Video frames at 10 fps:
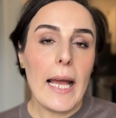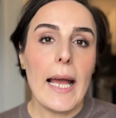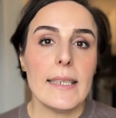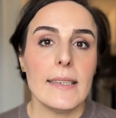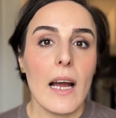
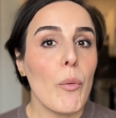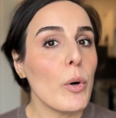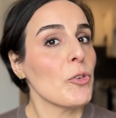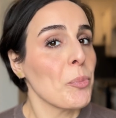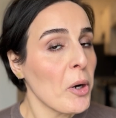And that
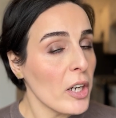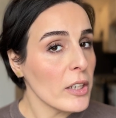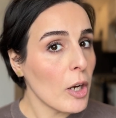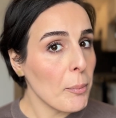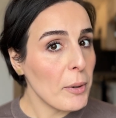was my
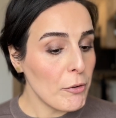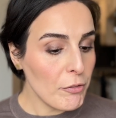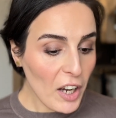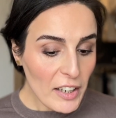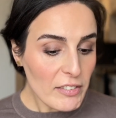number
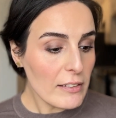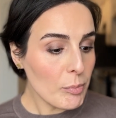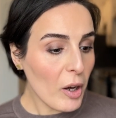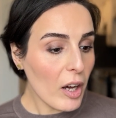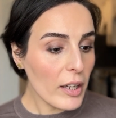5
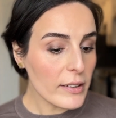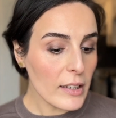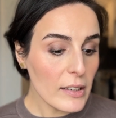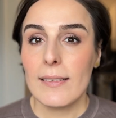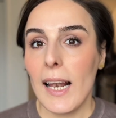spot.
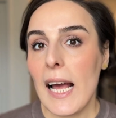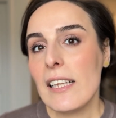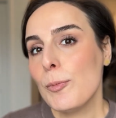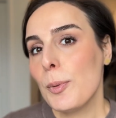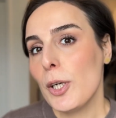The
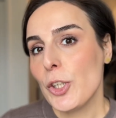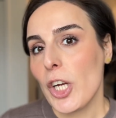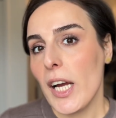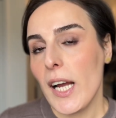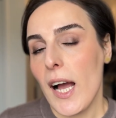last brush
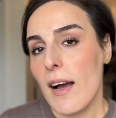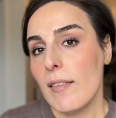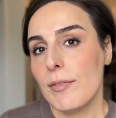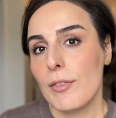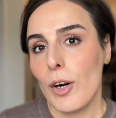I
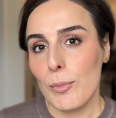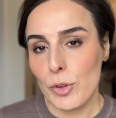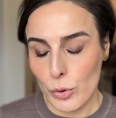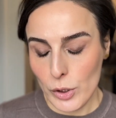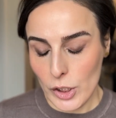have from
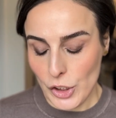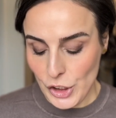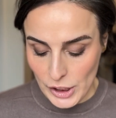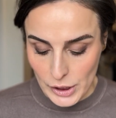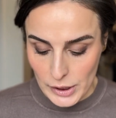Sonia
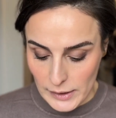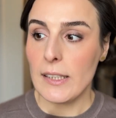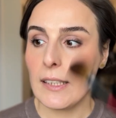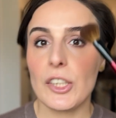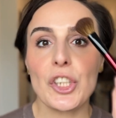G
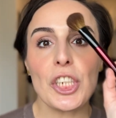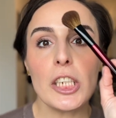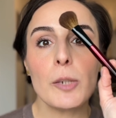is the Cheek